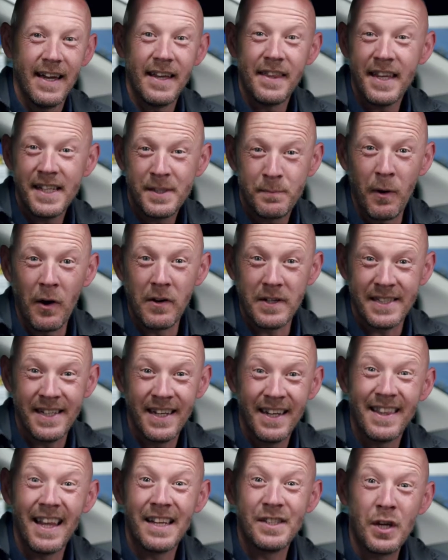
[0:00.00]
At this point,
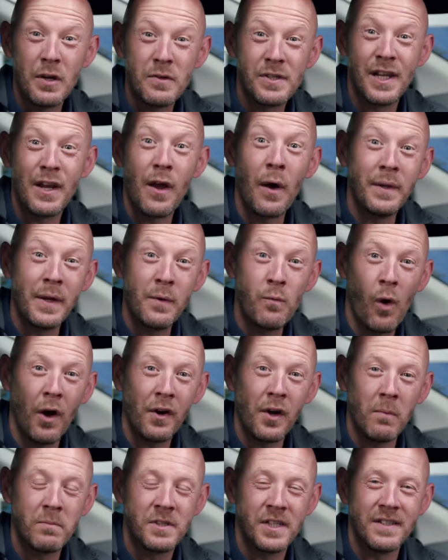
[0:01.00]
there's usually only
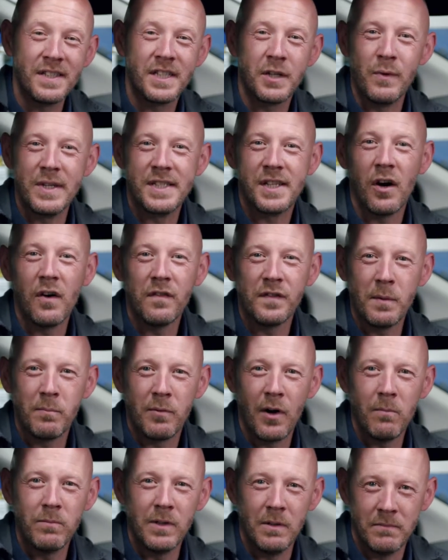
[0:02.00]
one option to resolve the
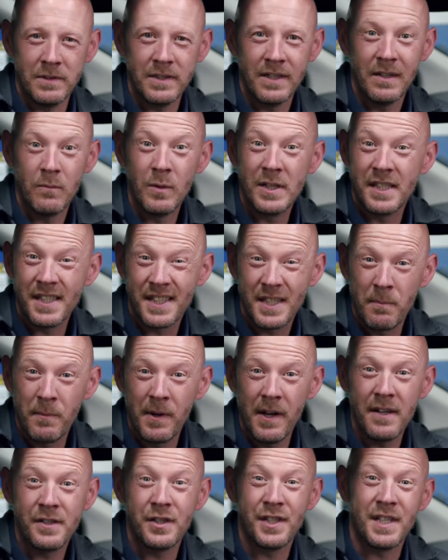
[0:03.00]
problems, which is to
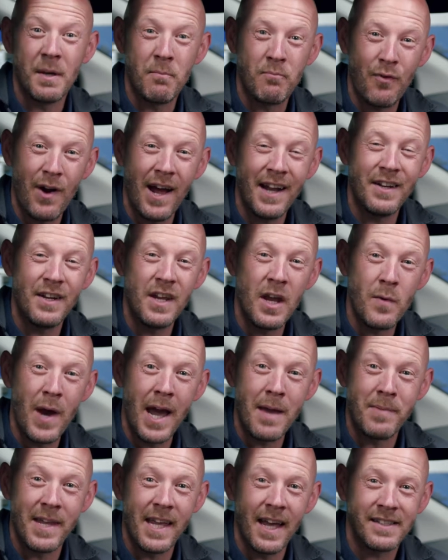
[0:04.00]
purchase a brand new
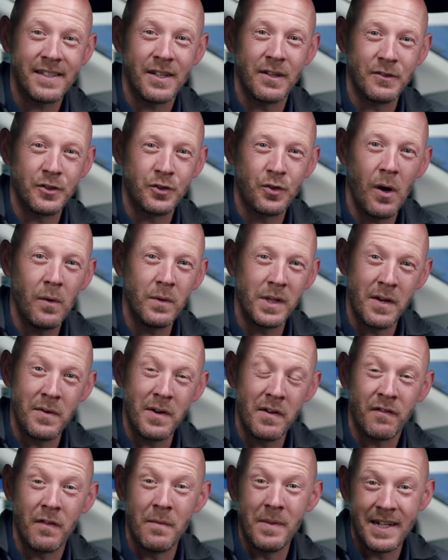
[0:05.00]
ABS control
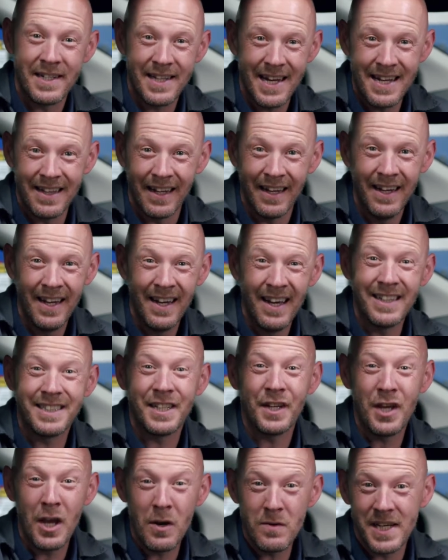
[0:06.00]
unit from the dealer
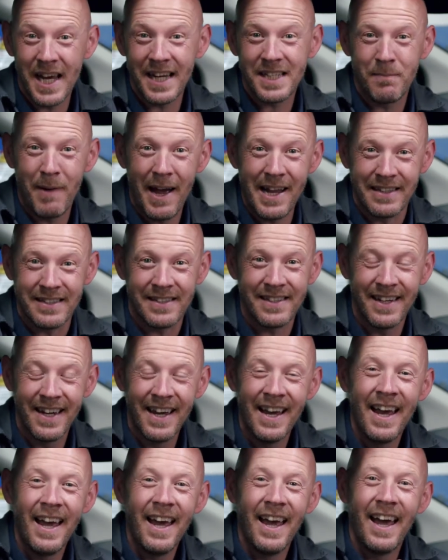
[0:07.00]
at a huge expense.
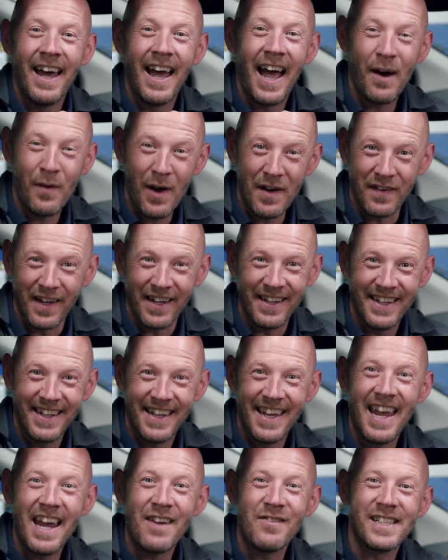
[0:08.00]
However,
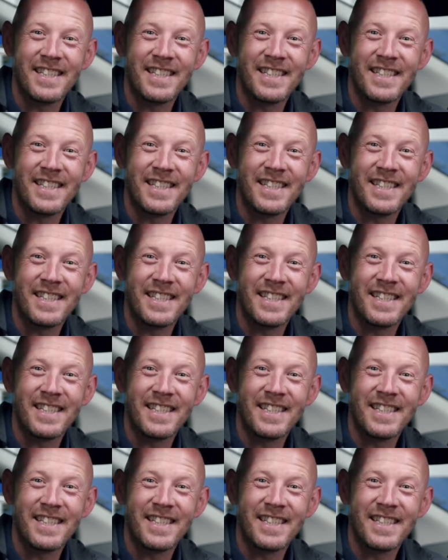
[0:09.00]
here